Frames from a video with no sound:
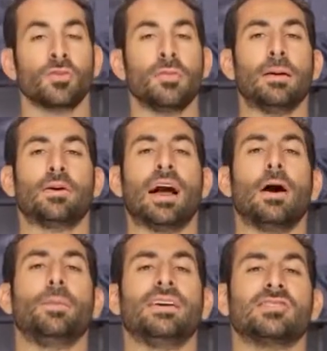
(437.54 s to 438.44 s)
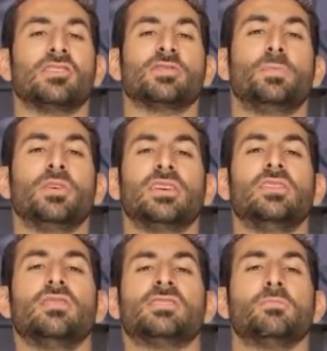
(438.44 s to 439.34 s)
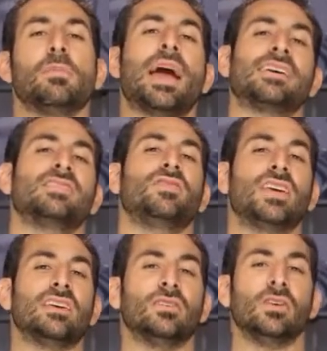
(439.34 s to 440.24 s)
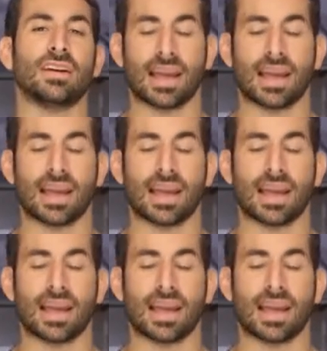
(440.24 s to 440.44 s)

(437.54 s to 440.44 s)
Remember, Alpine Stars is building you this massive heel and